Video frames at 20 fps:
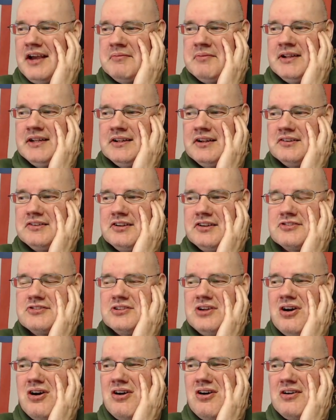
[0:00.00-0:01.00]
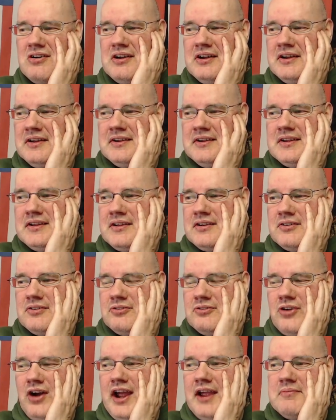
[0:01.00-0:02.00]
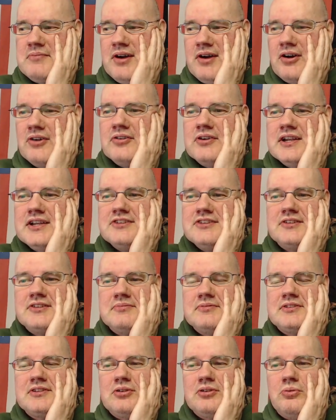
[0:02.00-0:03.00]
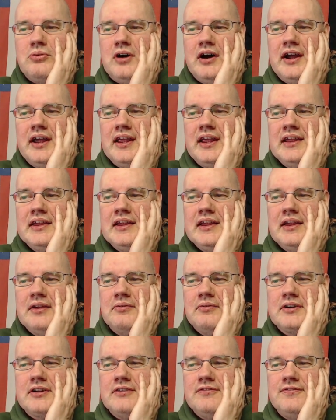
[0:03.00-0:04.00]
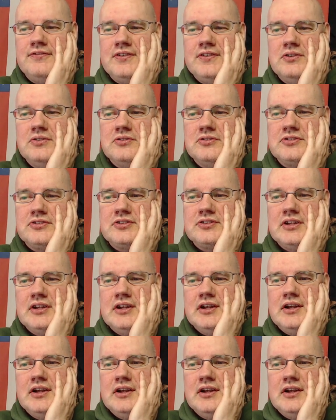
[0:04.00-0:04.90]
I mean, there's no rhyme nor reason to why it would confuse